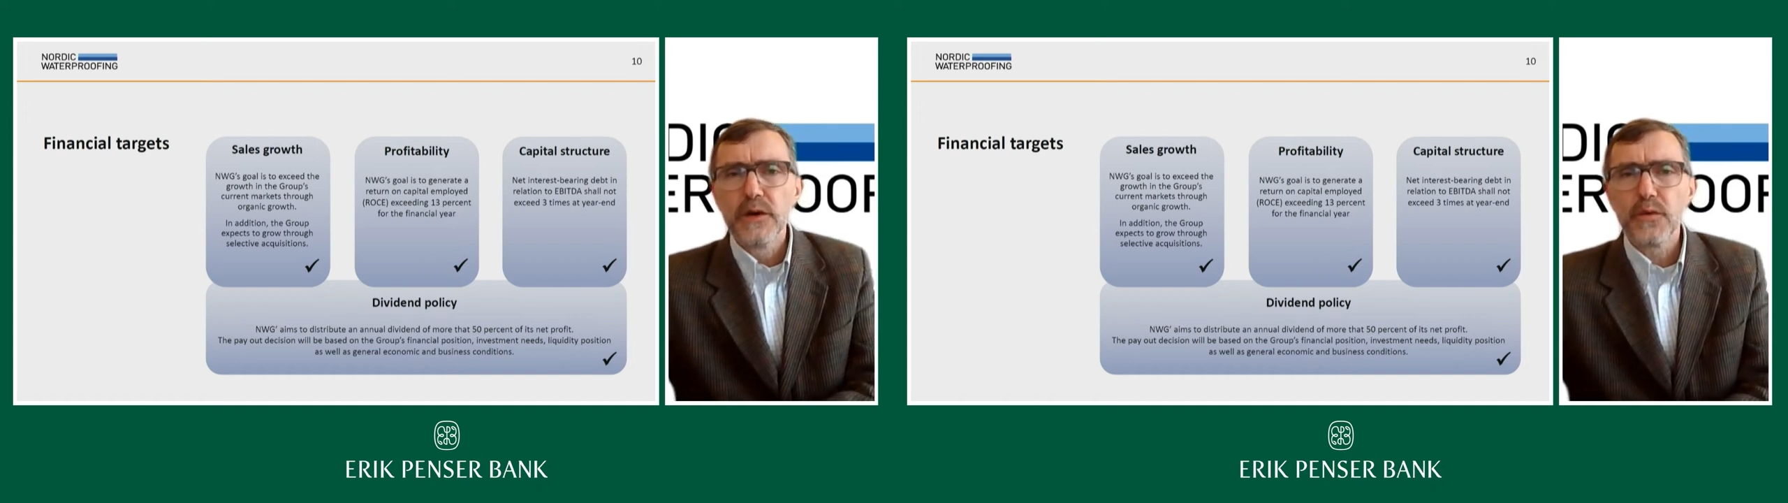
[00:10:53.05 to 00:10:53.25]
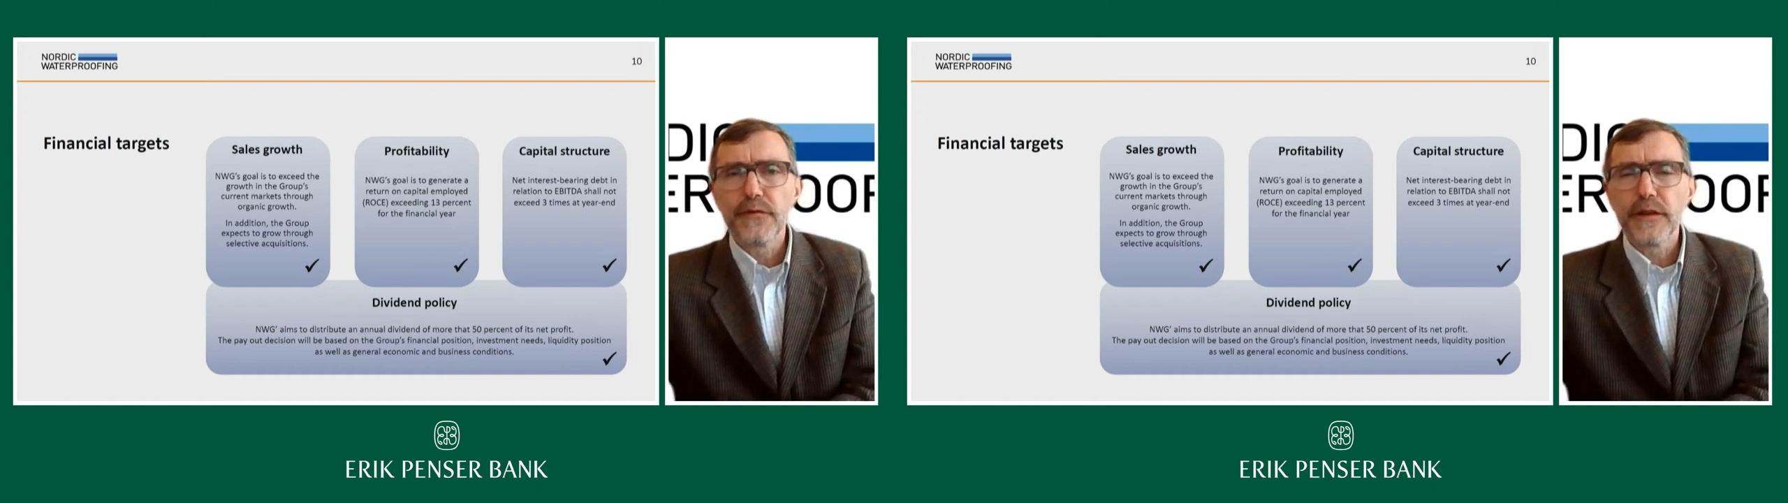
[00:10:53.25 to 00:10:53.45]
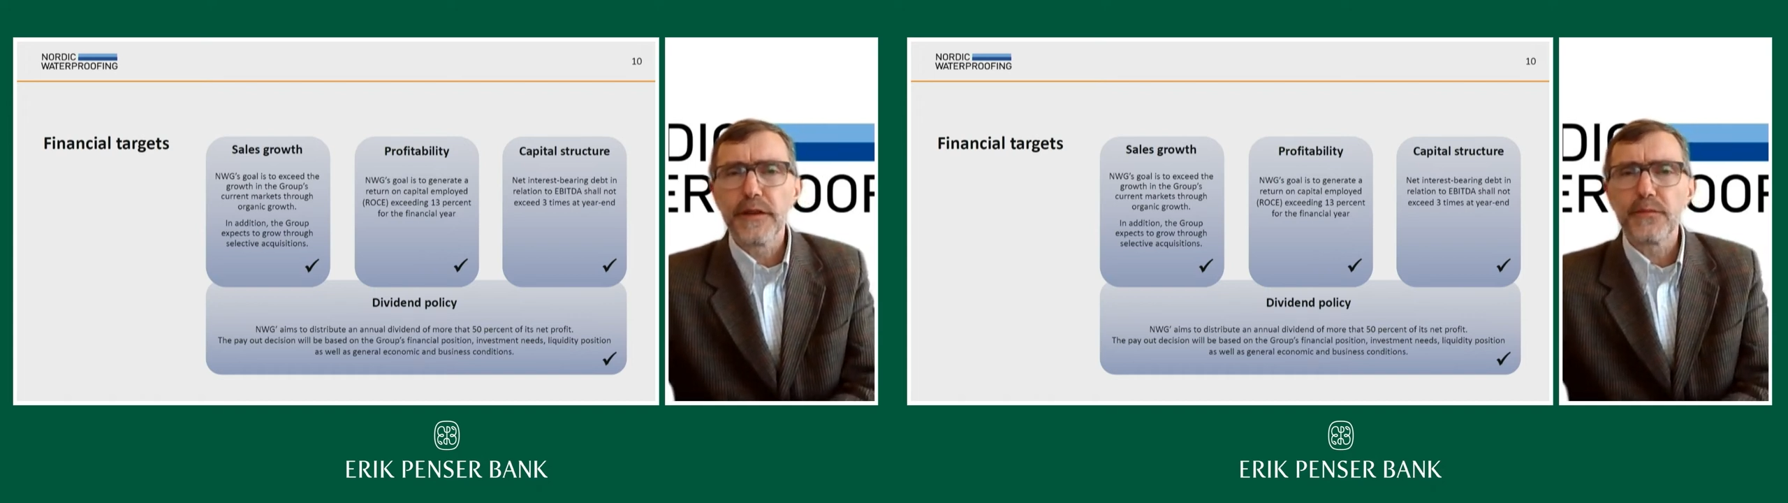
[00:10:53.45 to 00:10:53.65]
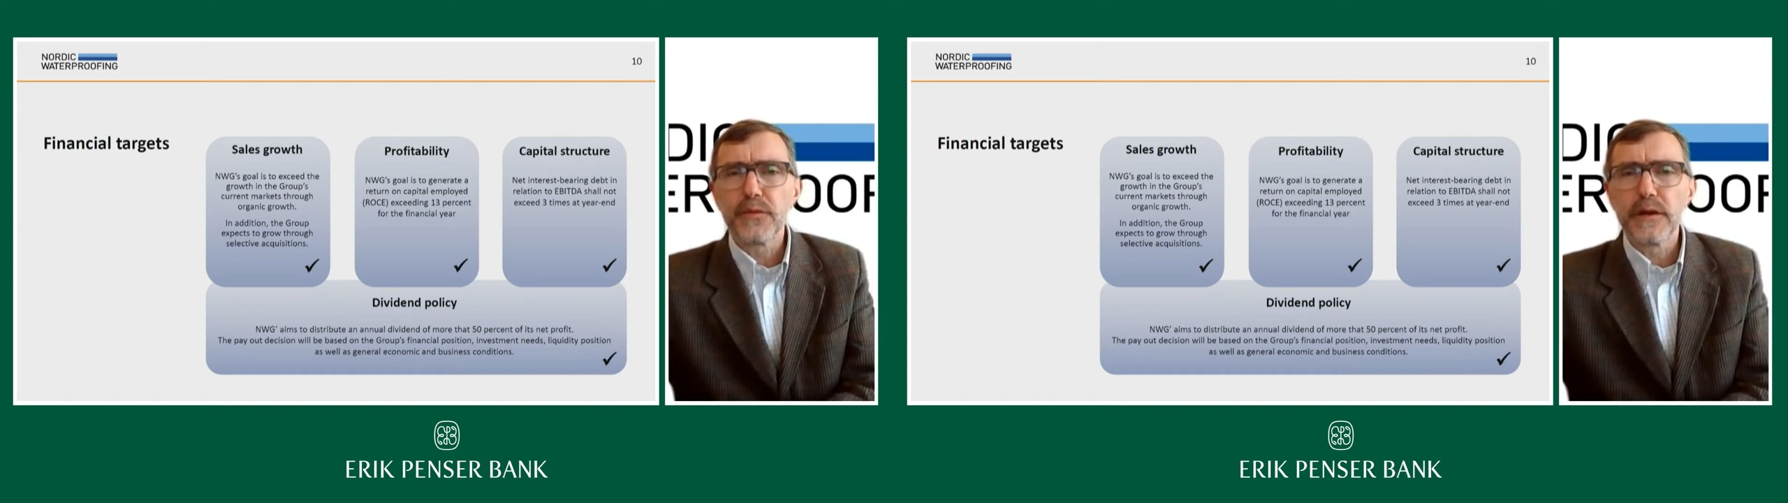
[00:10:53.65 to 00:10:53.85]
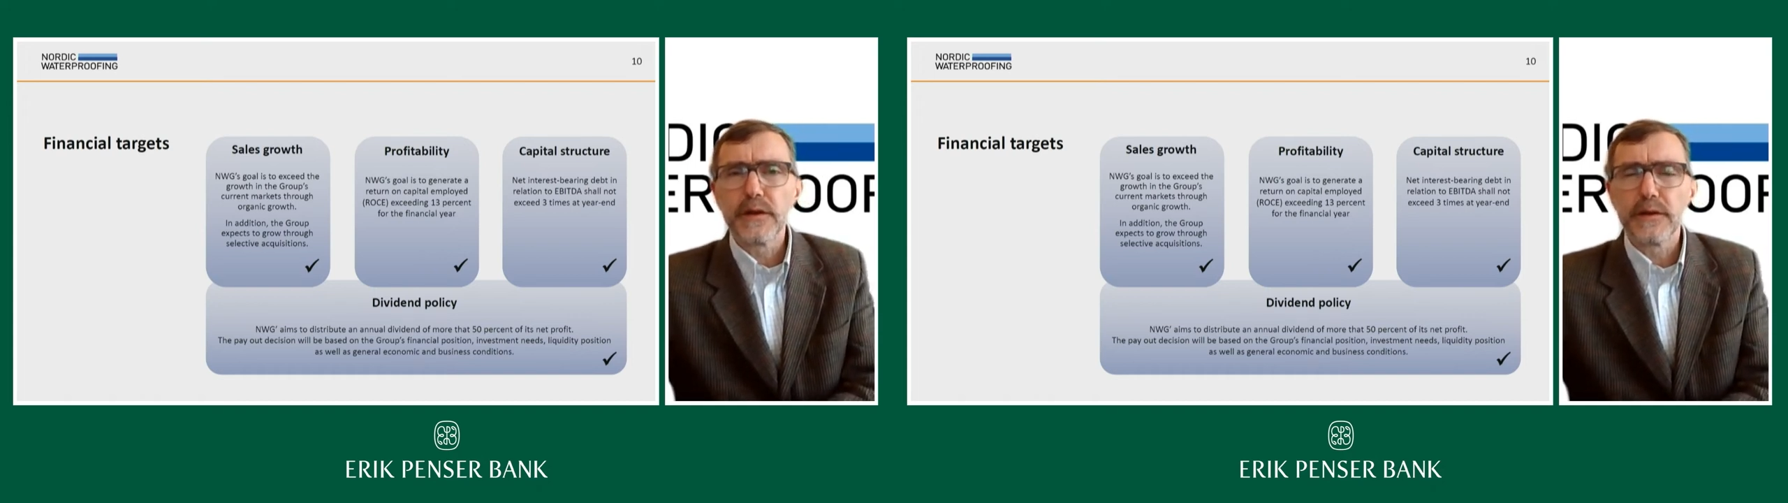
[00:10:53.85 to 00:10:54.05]
we feel that
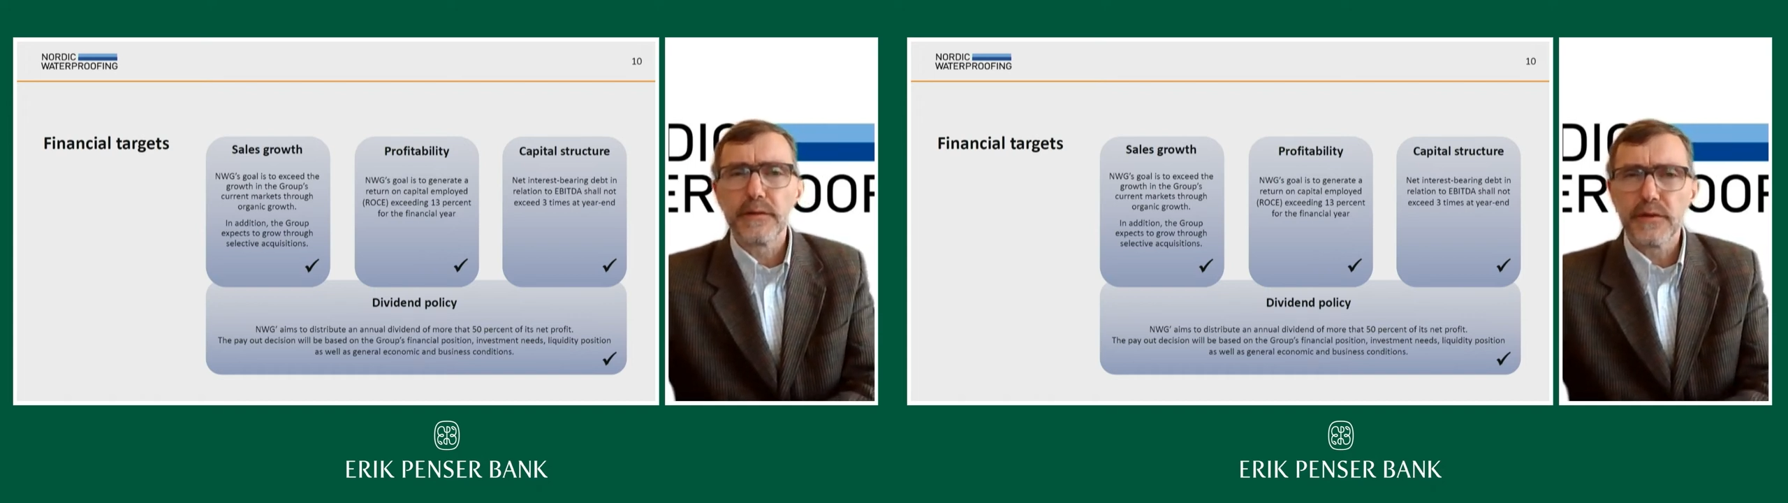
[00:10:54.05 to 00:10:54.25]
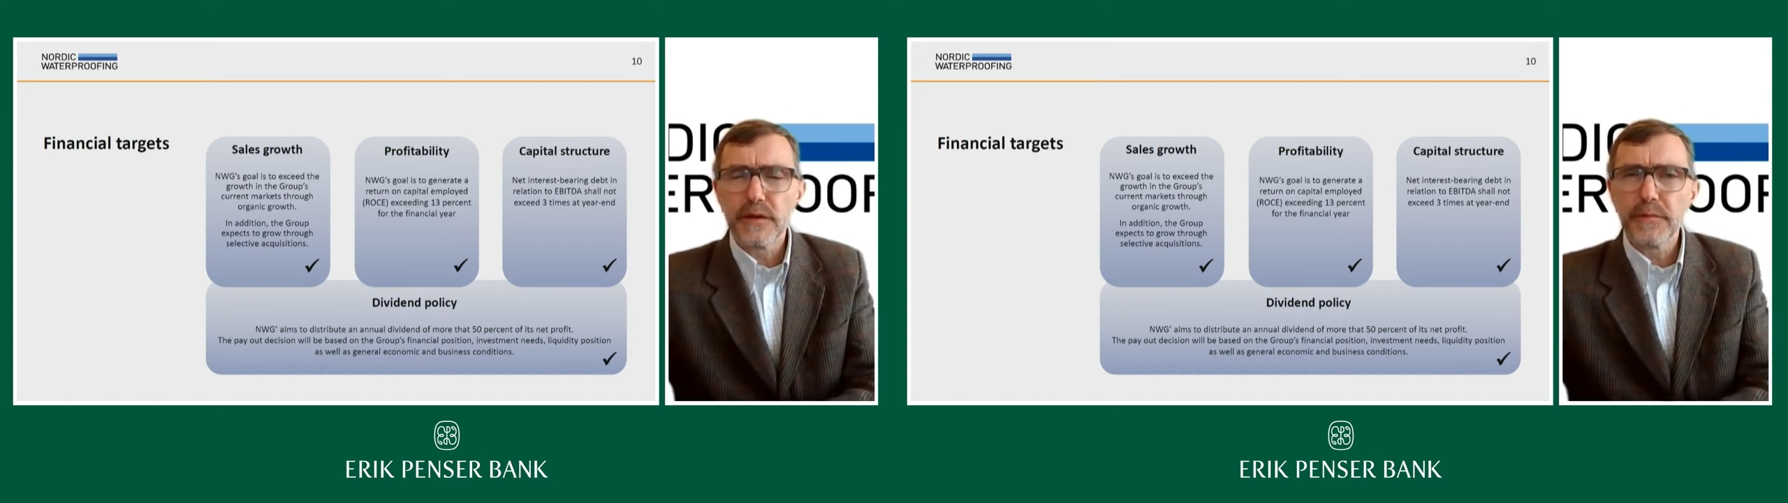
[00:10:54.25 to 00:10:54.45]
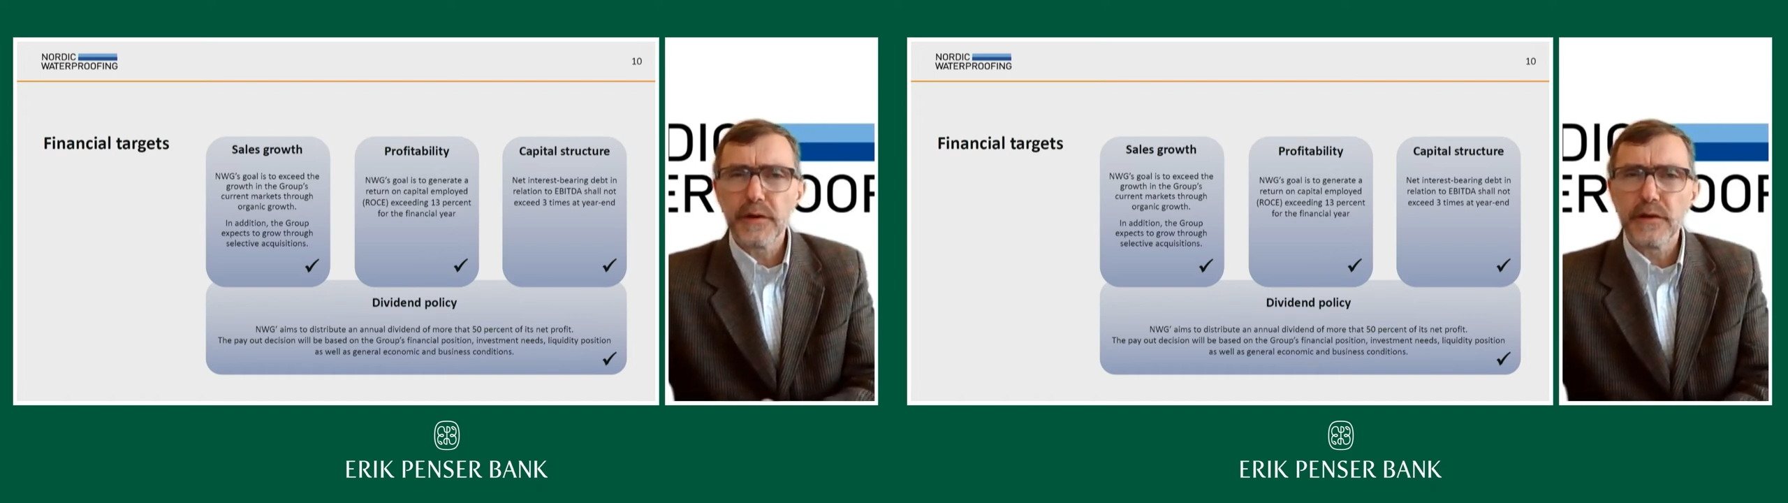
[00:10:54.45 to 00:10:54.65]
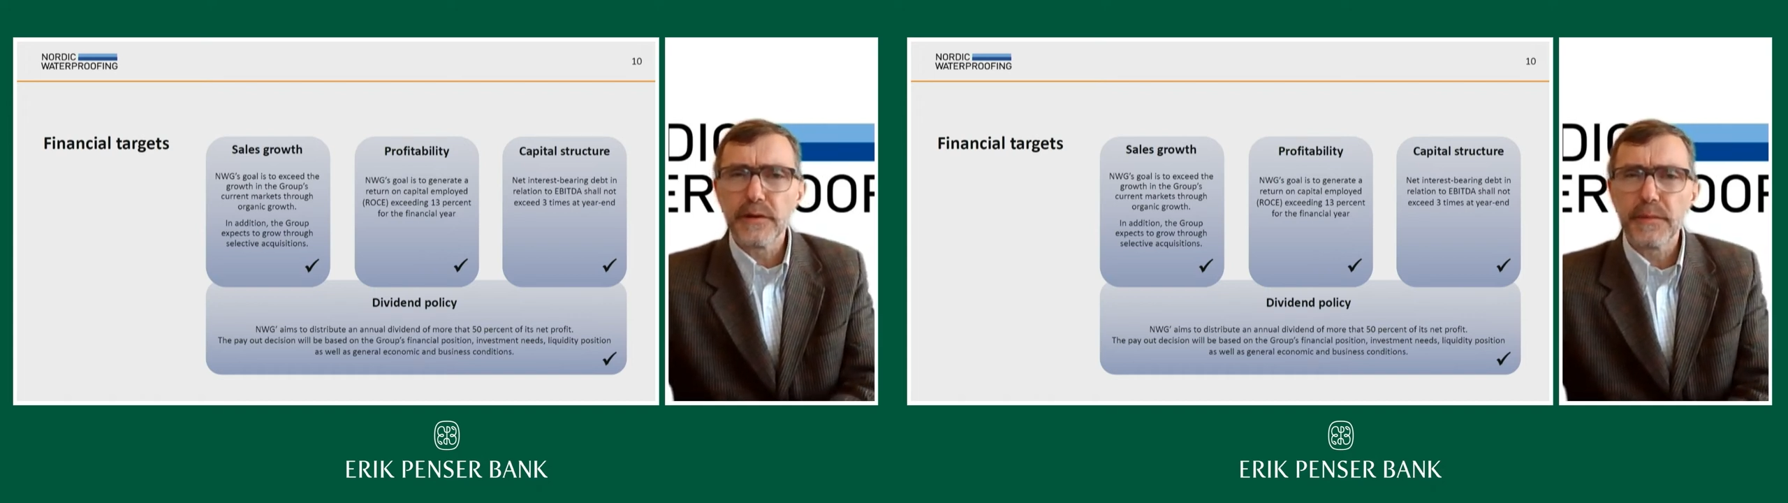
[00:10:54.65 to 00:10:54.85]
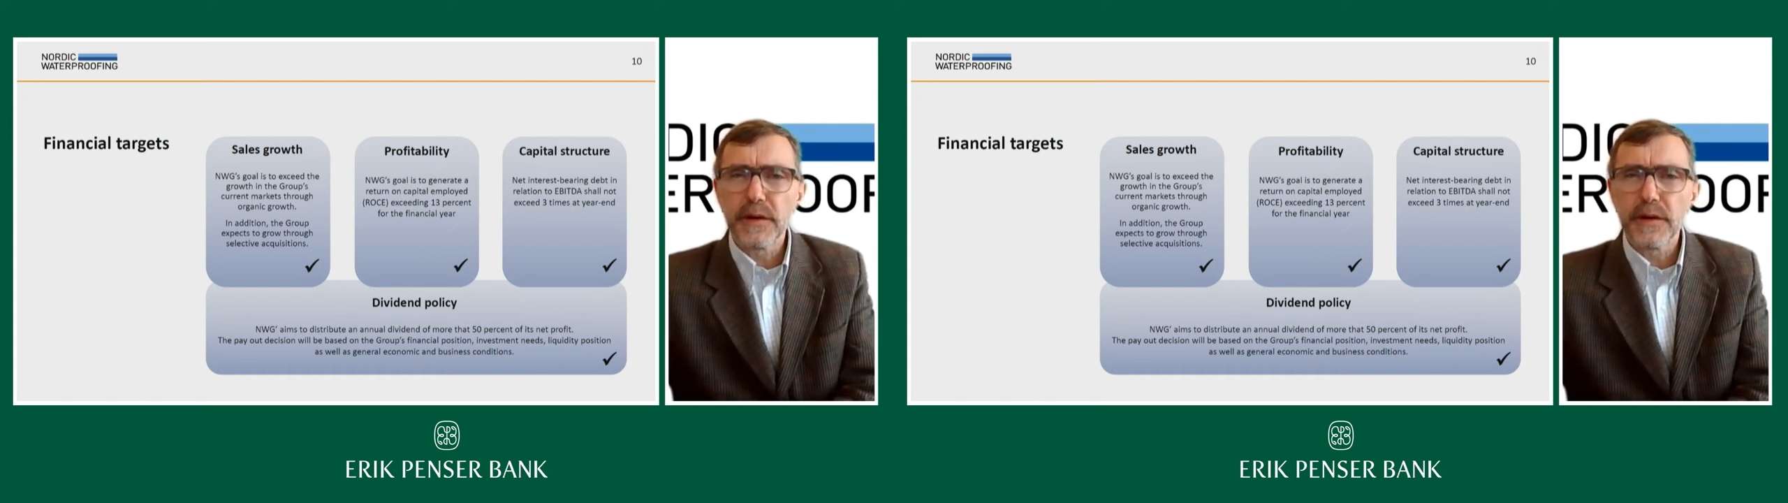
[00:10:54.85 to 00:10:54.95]
we typically